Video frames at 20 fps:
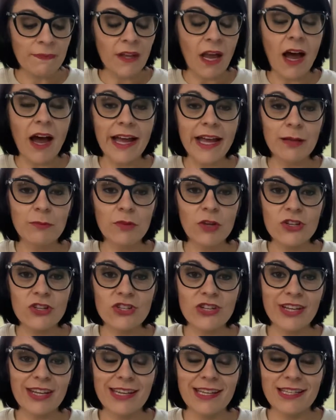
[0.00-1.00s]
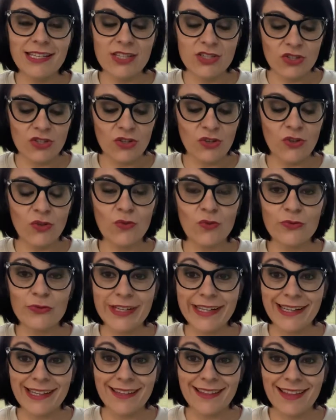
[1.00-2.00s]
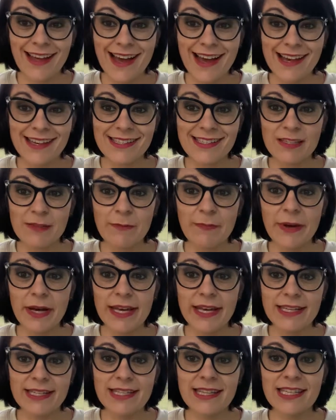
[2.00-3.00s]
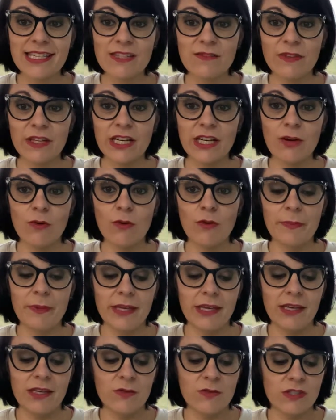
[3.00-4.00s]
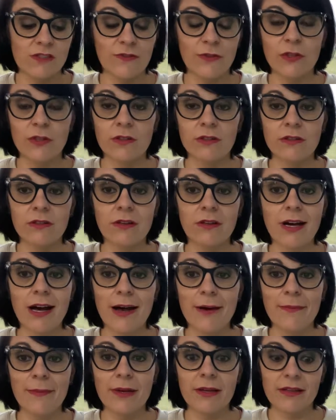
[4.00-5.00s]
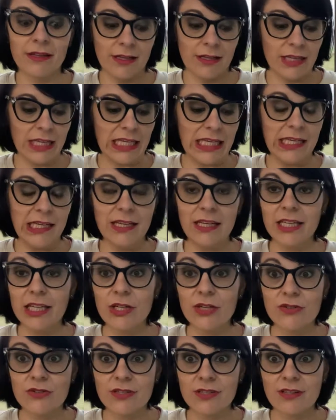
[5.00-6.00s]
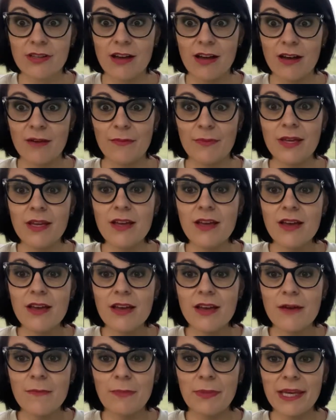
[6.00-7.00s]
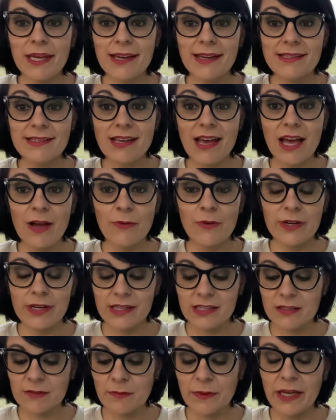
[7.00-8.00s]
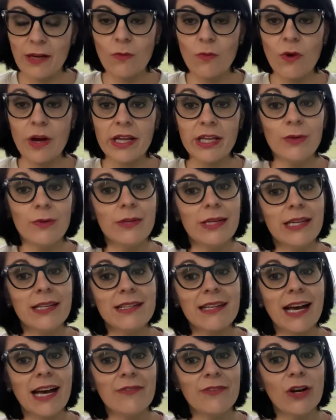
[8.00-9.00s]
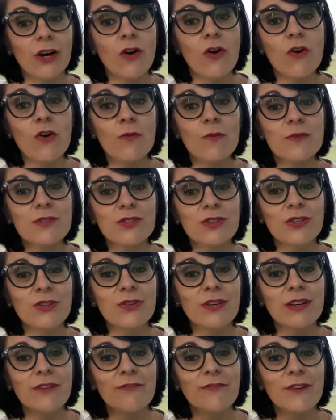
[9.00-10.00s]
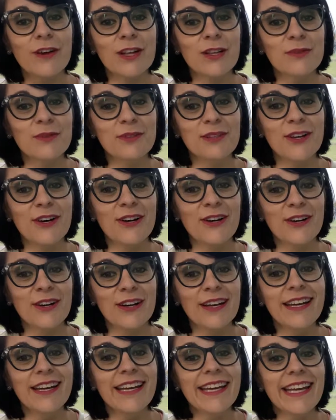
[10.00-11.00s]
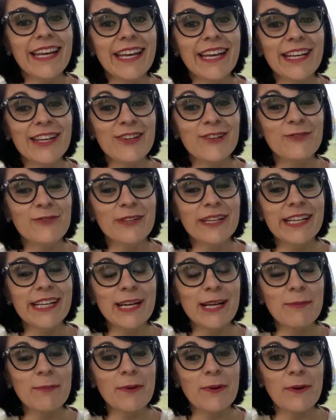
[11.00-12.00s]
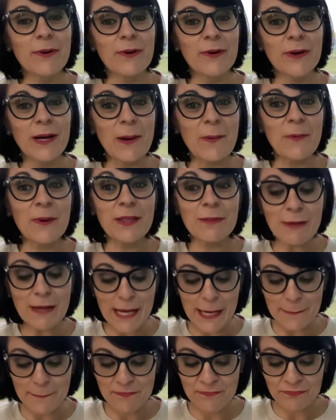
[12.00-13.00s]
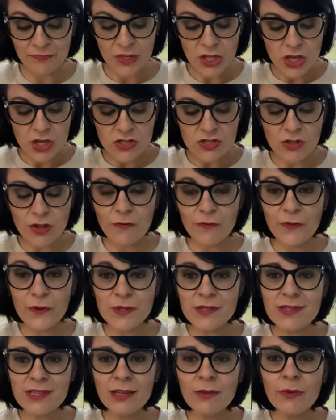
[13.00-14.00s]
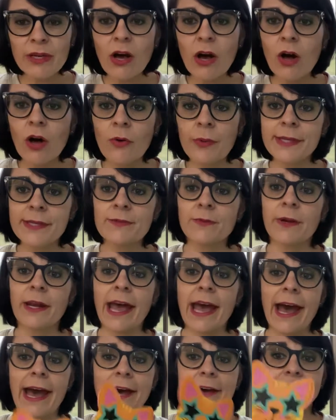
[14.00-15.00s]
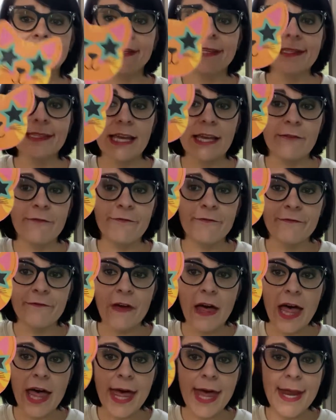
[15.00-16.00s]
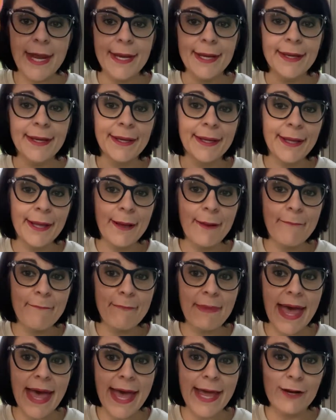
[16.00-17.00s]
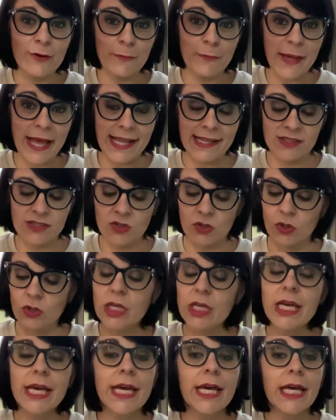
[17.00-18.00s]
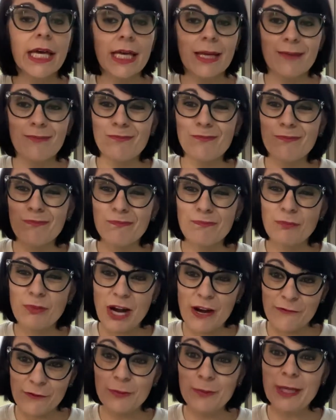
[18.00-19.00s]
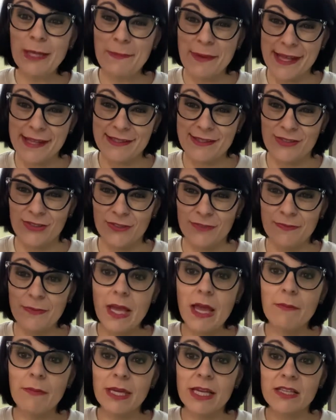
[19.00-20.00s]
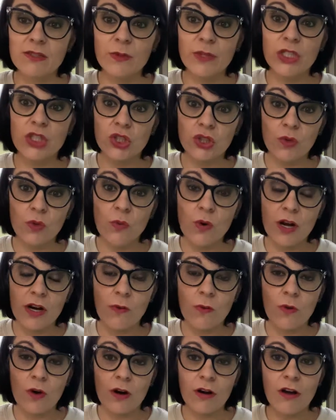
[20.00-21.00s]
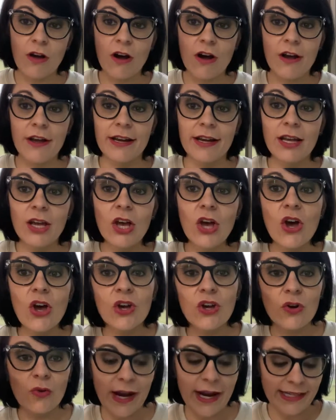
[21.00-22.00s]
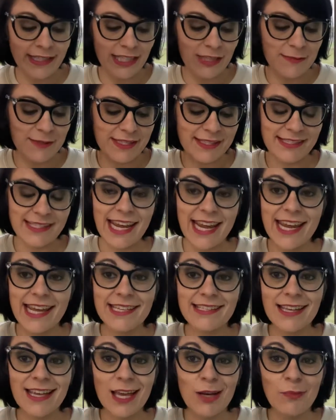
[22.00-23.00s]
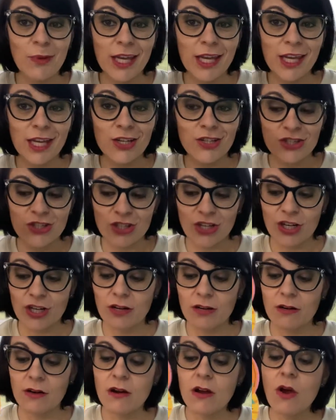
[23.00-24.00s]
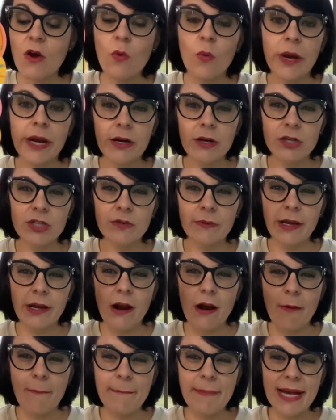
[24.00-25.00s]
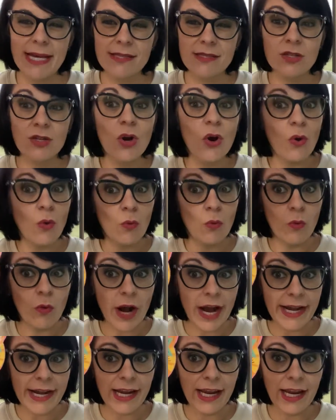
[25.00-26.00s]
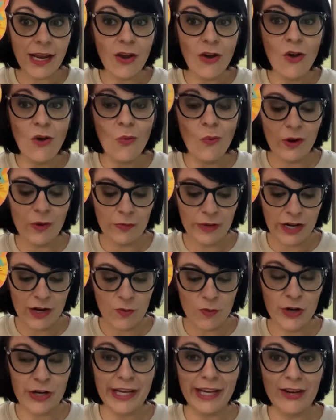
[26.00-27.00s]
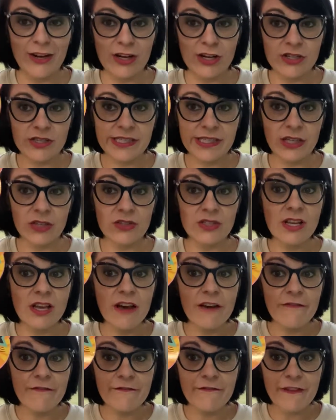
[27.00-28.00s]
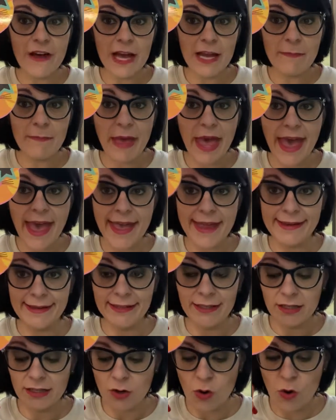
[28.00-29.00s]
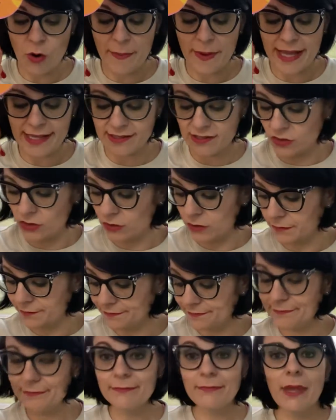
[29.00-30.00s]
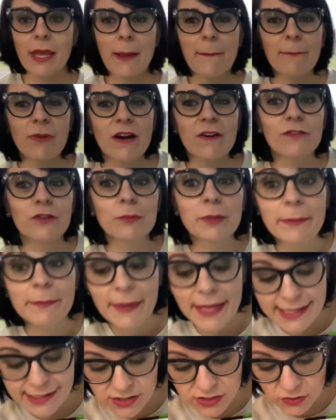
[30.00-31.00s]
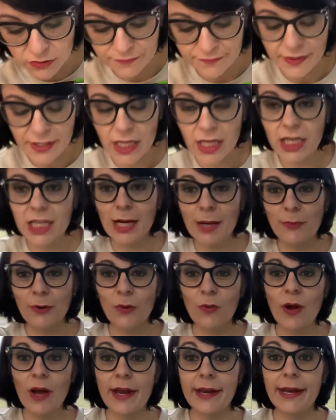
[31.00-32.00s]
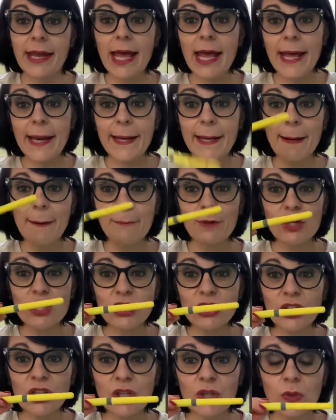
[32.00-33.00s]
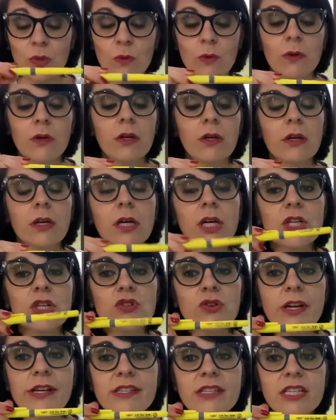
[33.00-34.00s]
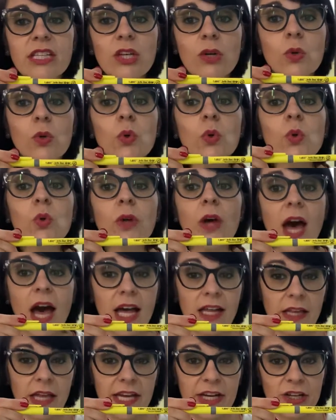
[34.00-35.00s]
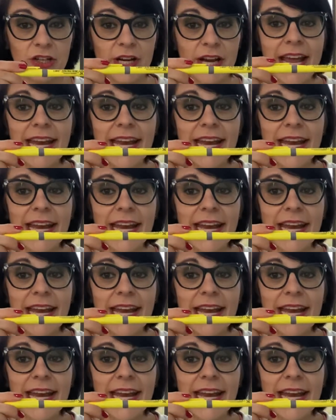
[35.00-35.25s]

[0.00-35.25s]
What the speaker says: I am launching a digital reading class, but this video will be useful in years to come because I want to explain what you need to have at home so you can follow along in your reading program with me. So the first thing we always want to have is a fun pen or pencil, preferably pencil, because we do want to work on correcting mistakes and making sure we are doing our best writing when we are working on our skills. Fun pen or pencil. Preferably pencil, number one. Number two, trusty old highlighter.